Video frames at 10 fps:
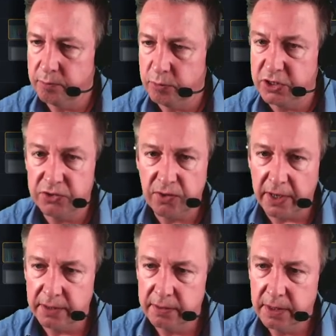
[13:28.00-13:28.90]
which is
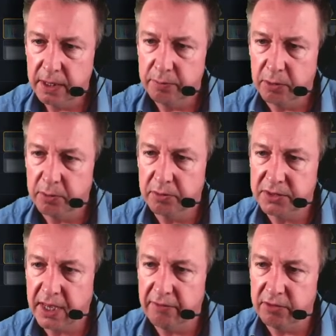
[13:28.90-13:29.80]
great, but we want
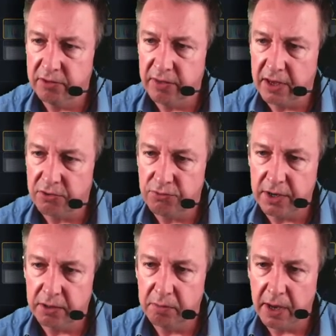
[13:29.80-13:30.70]
to get rid of that
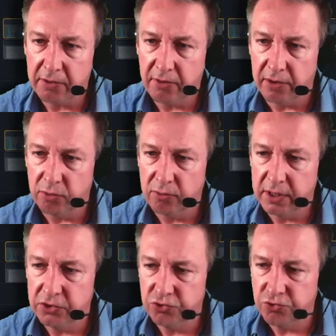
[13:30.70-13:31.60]
green background, or at
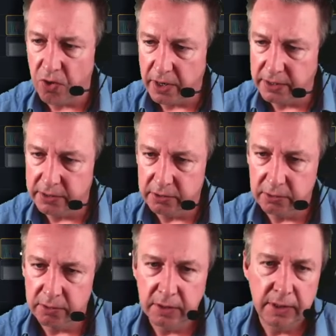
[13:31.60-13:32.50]
least try
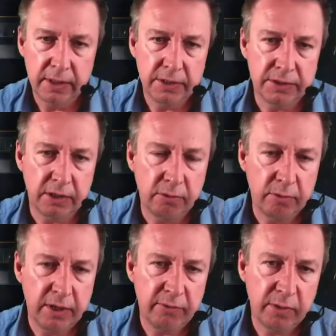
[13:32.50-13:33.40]
to. So
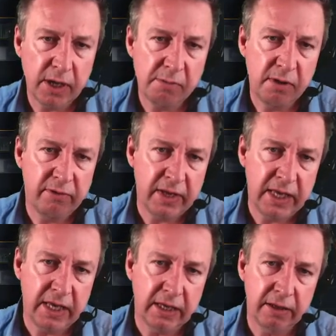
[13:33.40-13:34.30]
if we come over
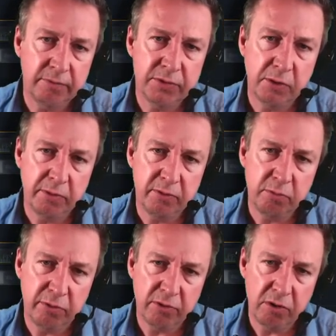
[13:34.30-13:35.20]
here, so
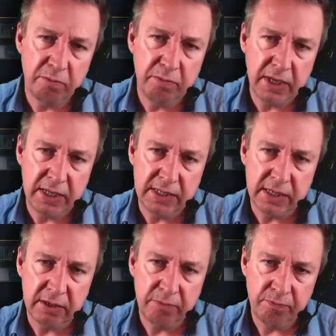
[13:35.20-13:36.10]
we've got
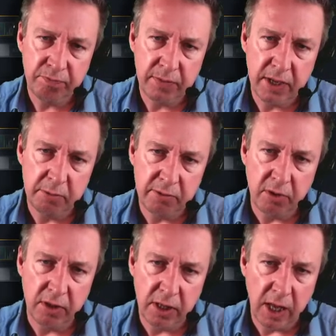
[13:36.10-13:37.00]
media and we've
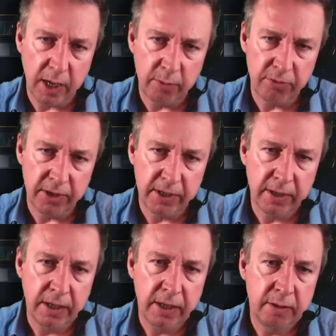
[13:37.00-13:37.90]
got library,
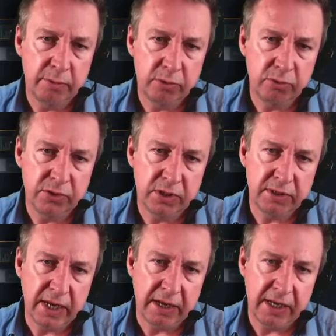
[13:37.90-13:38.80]
but also
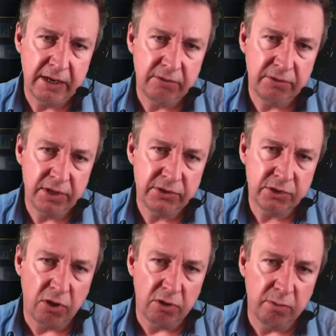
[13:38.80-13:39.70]
down here on this
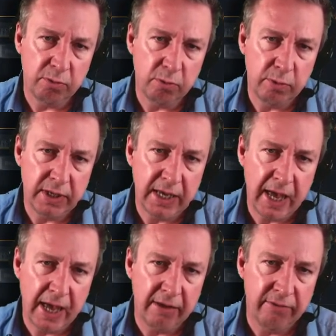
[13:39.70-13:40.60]
column we
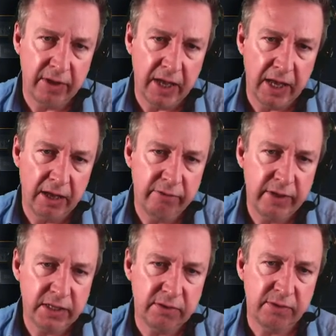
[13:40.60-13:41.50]
have
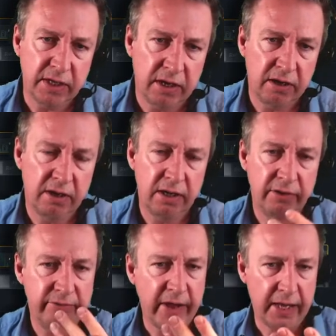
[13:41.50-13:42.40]
effectively our
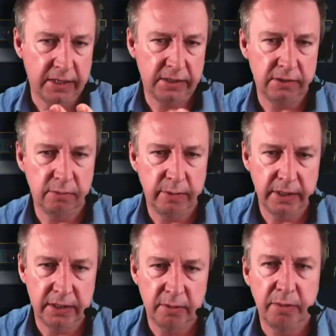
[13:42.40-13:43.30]
effects that we
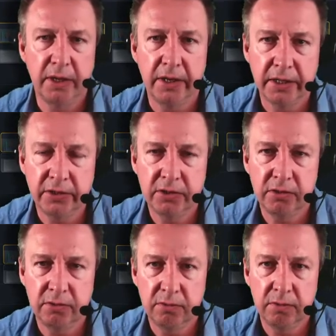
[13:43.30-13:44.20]
can apply
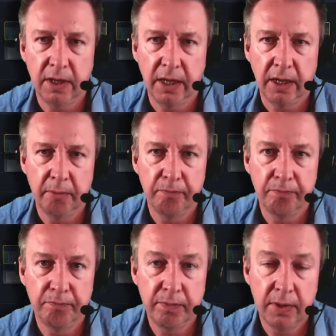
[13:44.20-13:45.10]
to
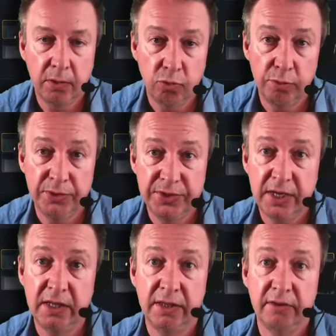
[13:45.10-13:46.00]
almost
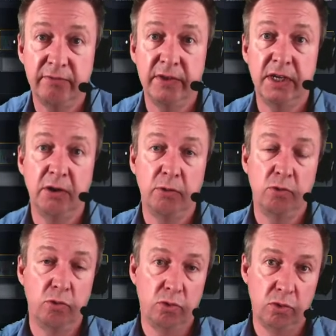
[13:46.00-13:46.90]
anything,
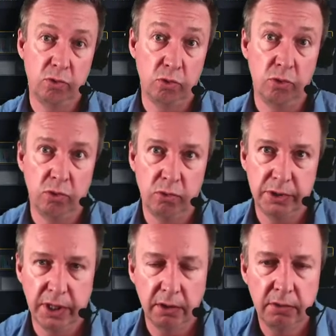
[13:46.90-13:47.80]
video or
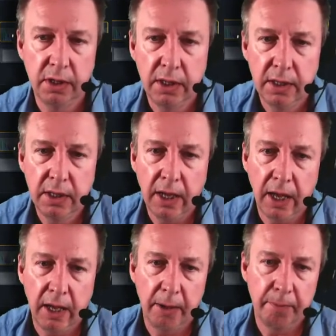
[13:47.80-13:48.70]
audio,
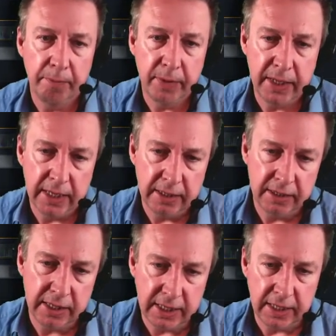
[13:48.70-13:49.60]
in
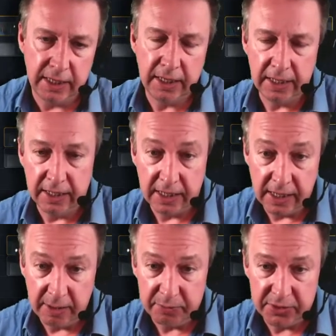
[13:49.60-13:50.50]
the
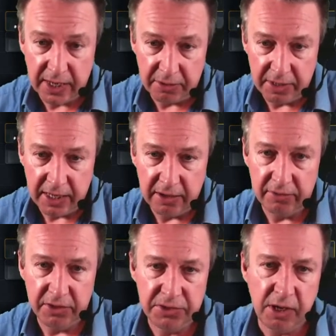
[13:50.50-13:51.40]
clips down here
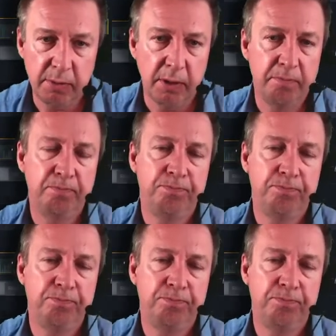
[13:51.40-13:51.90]
in the timeline.